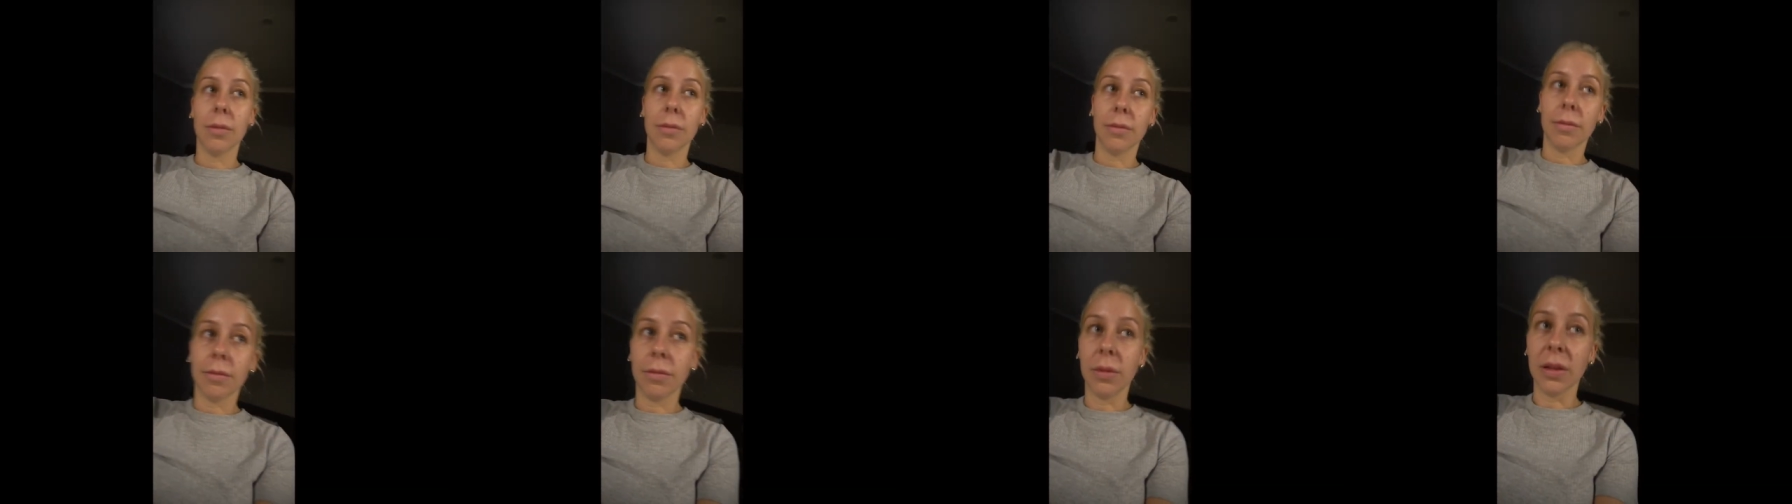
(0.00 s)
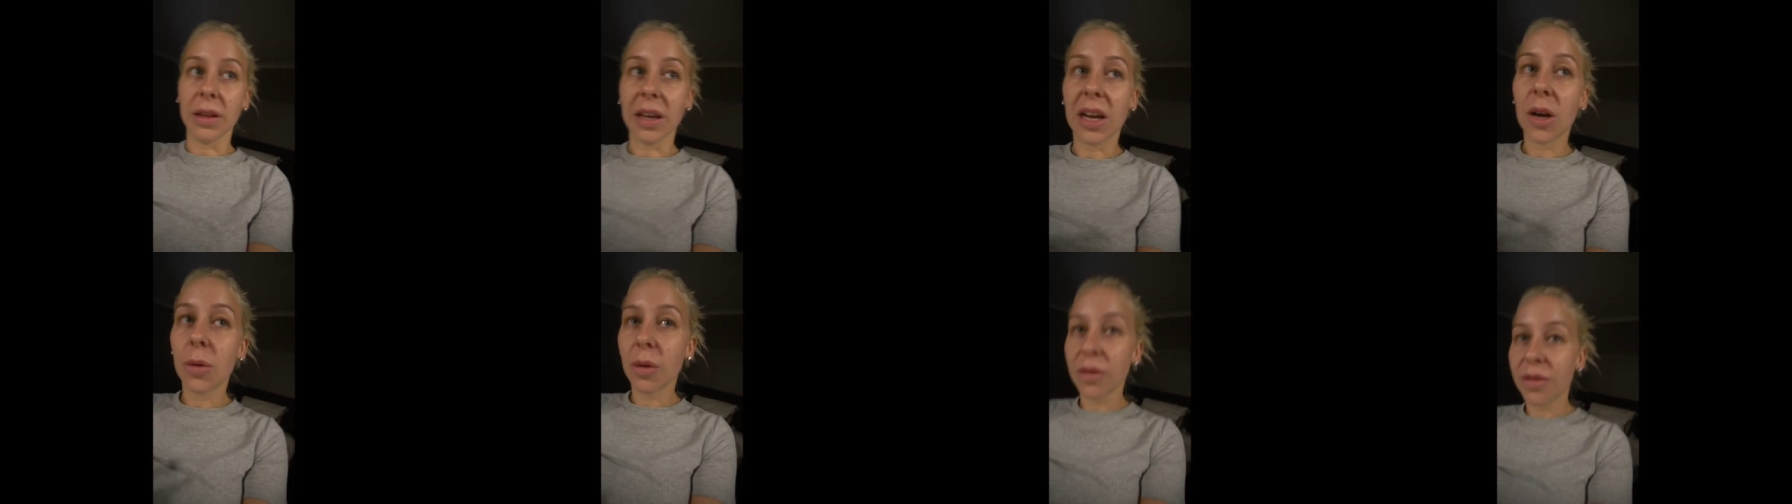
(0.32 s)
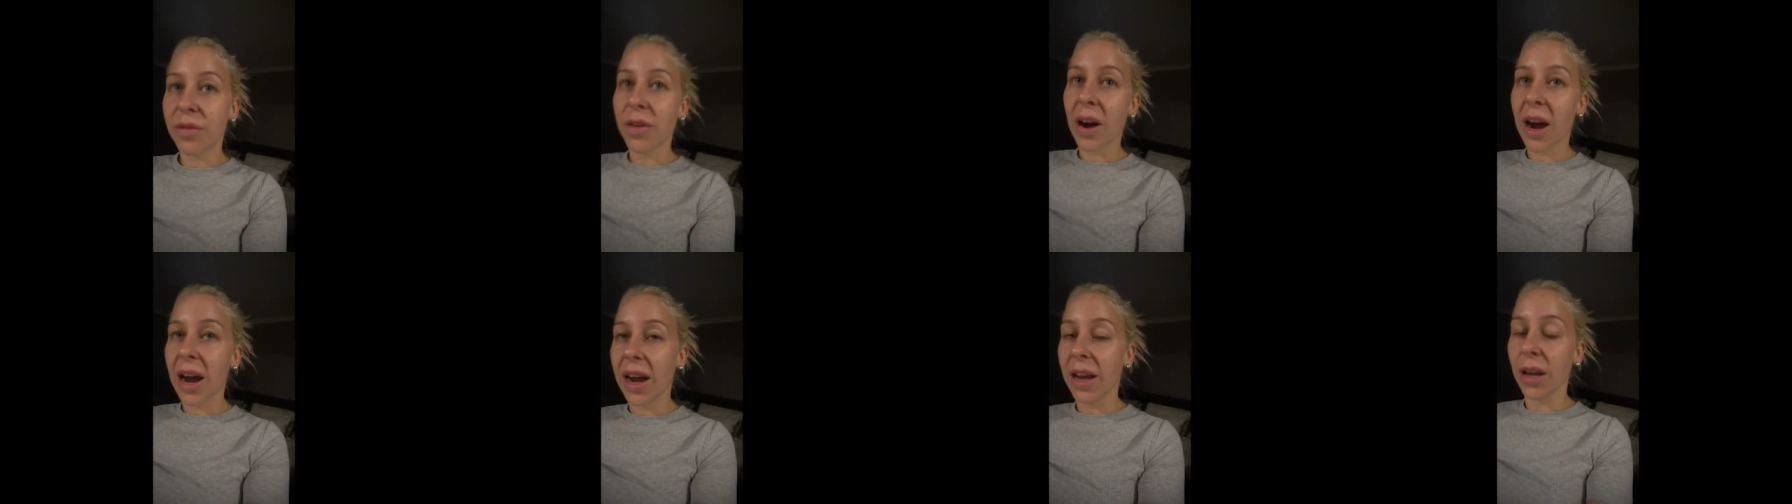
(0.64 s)

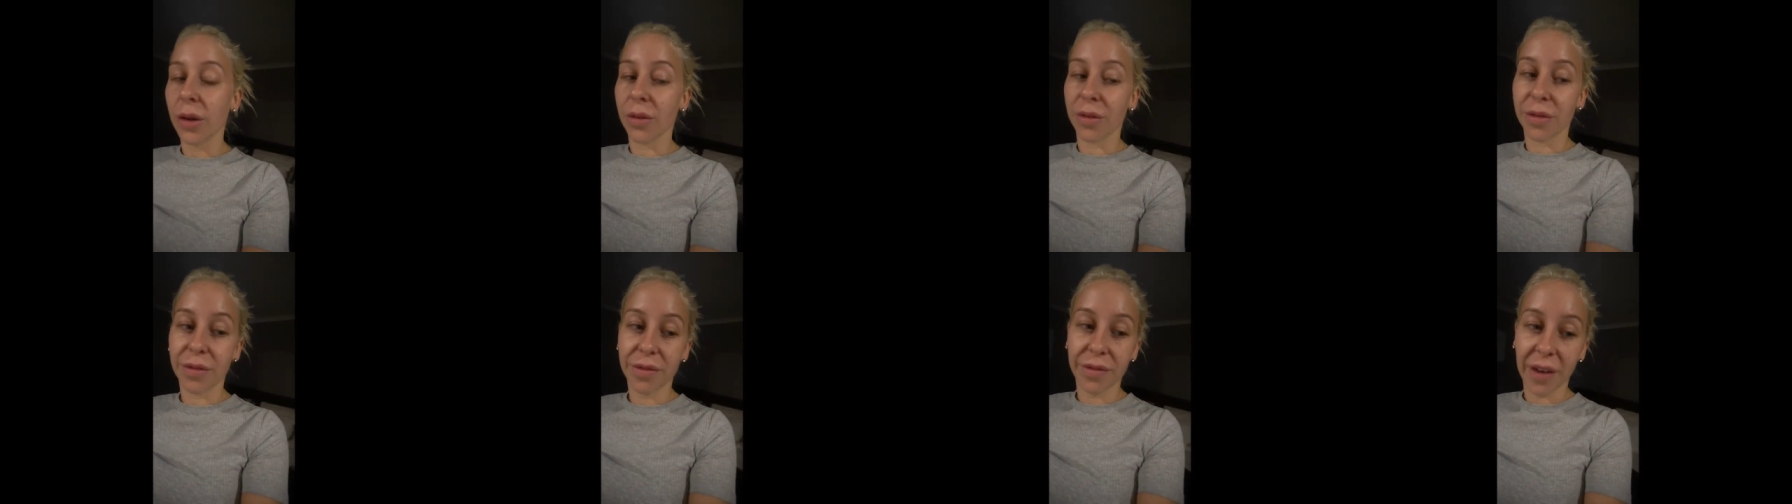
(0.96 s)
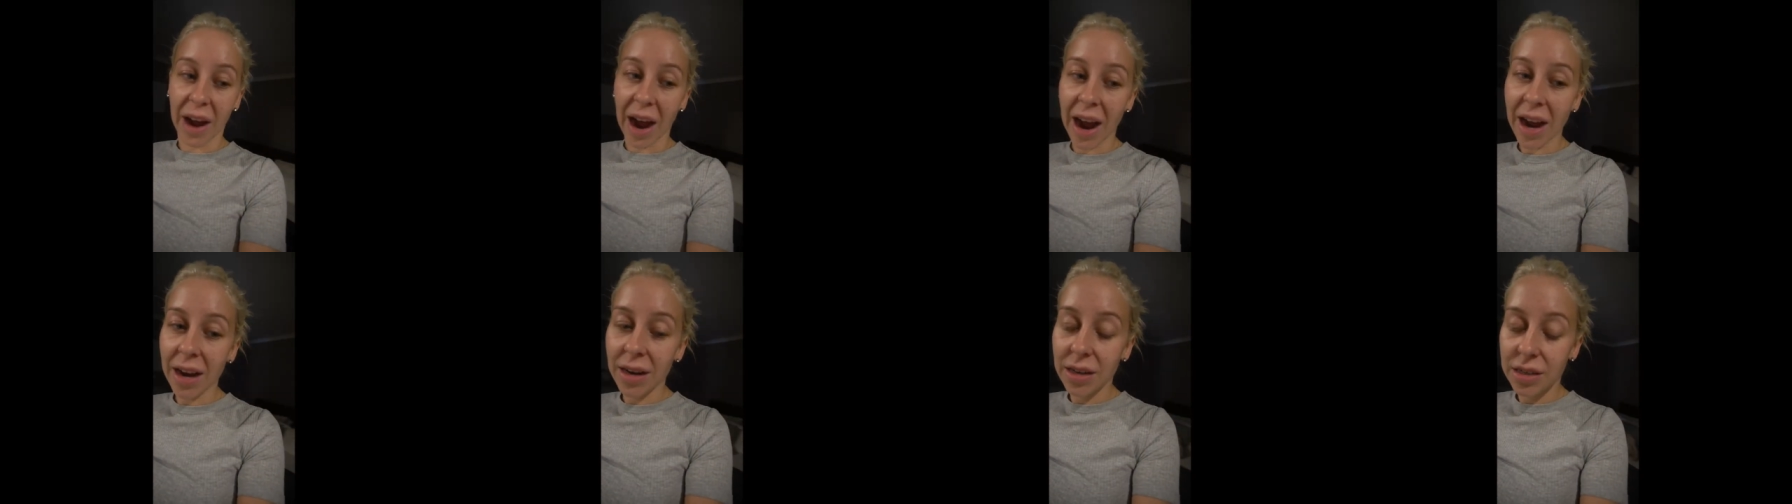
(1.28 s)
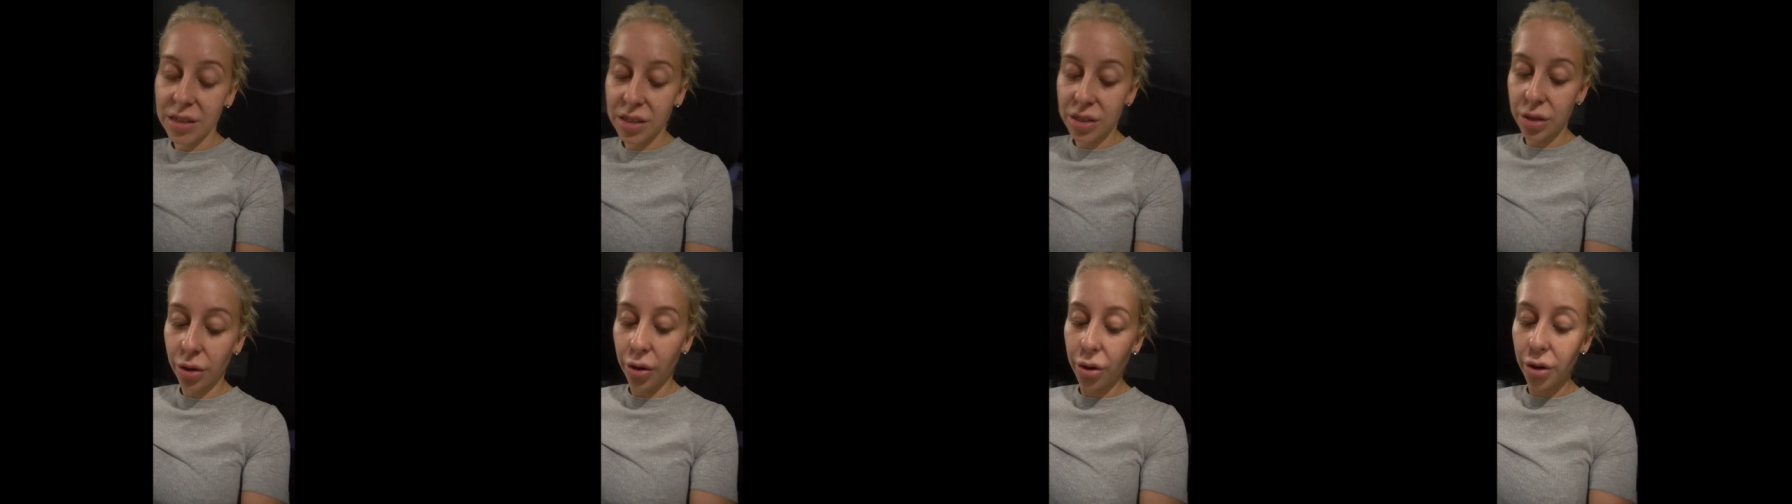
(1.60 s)
liquefy your fat
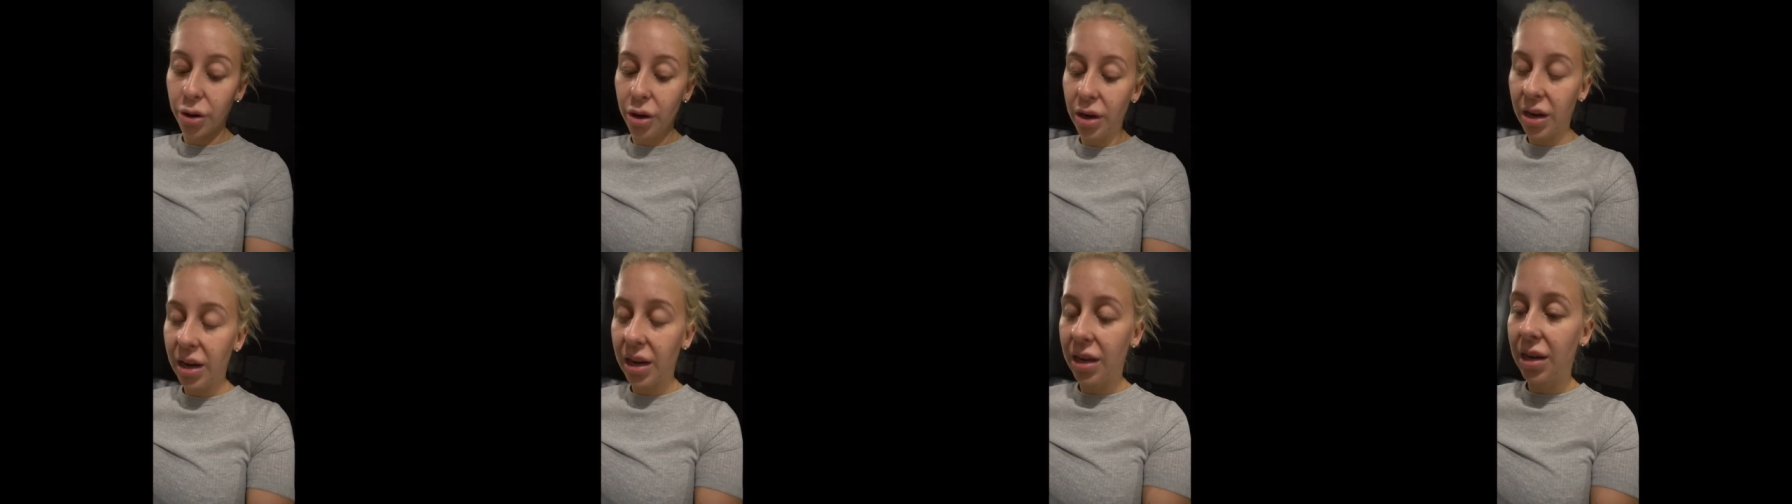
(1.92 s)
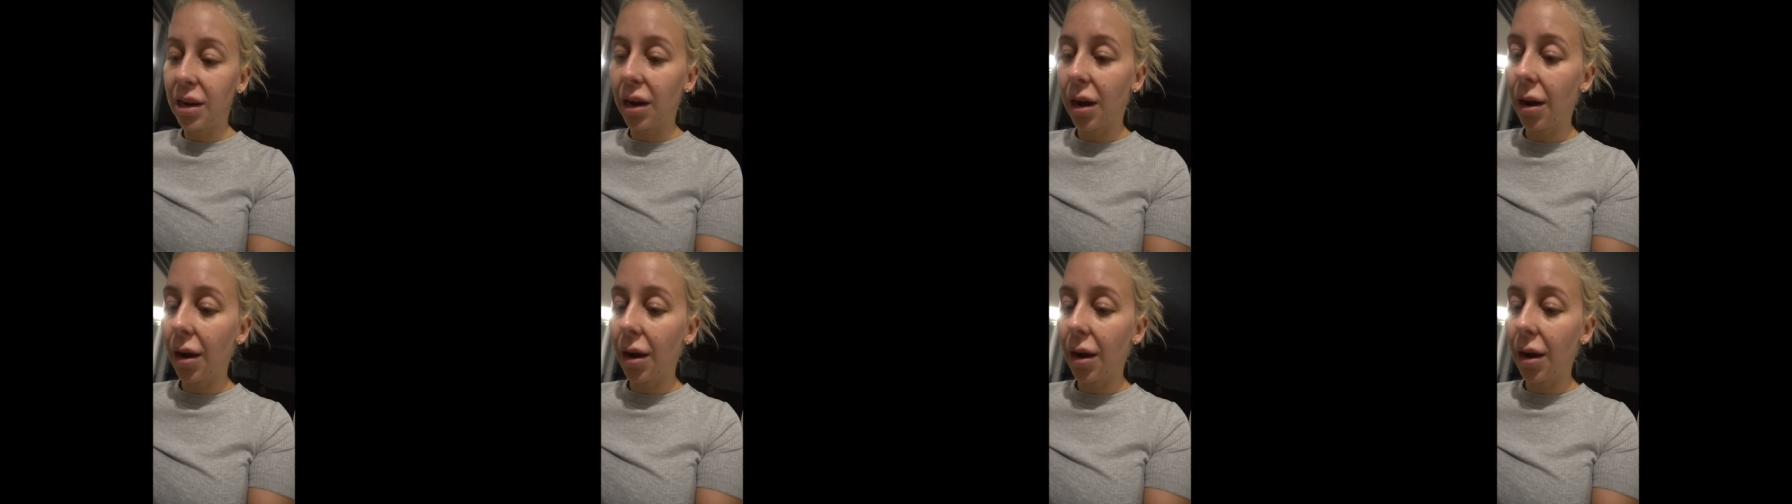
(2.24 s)
so it